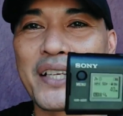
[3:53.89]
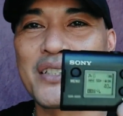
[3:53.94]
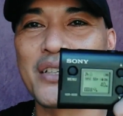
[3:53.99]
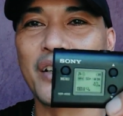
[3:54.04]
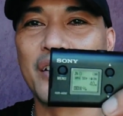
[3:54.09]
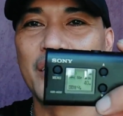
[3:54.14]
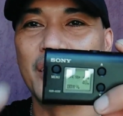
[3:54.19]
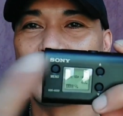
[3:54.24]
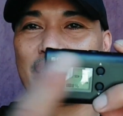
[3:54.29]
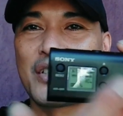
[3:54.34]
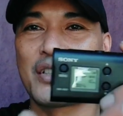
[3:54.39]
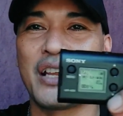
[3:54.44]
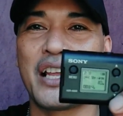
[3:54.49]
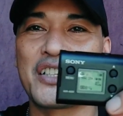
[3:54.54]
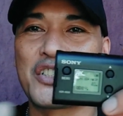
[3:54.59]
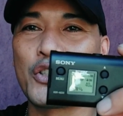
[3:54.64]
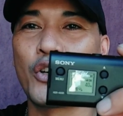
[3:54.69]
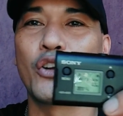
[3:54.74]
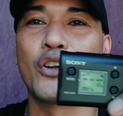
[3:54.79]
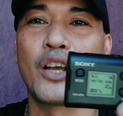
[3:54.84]
So
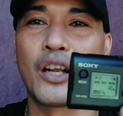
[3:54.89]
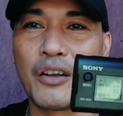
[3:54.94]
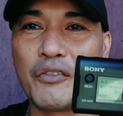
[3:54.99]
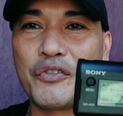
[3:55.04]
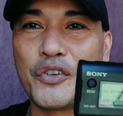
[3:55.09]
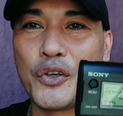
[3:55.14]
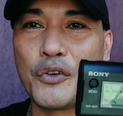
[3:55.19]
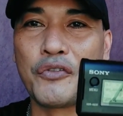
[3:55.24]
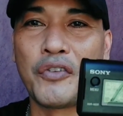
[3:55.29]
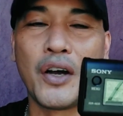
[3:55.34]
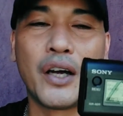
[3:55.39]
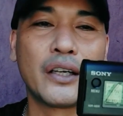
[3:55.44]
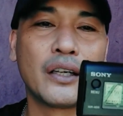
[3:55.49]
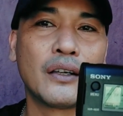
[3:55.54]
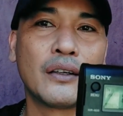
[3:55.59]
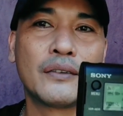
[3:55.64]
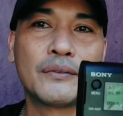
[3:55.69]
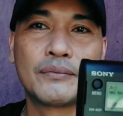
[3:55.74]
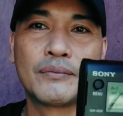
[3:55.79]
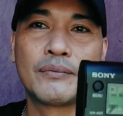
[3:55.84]
it's not like a
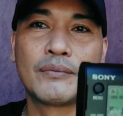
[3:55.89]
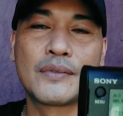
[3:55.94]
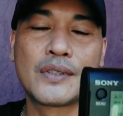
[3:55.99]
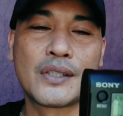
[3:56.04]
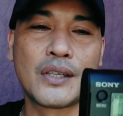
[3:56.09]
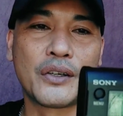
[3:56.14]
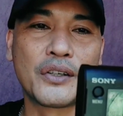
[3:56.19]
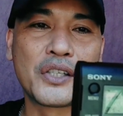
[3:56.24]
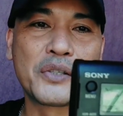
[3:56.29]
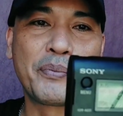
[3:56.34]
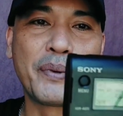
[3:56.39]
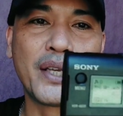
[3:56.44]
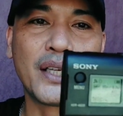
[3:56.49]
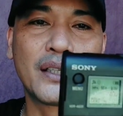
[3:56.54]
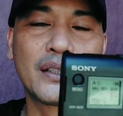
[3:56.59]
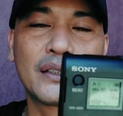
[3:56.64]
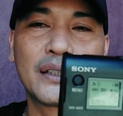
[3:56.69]
viewfinder, so to speak.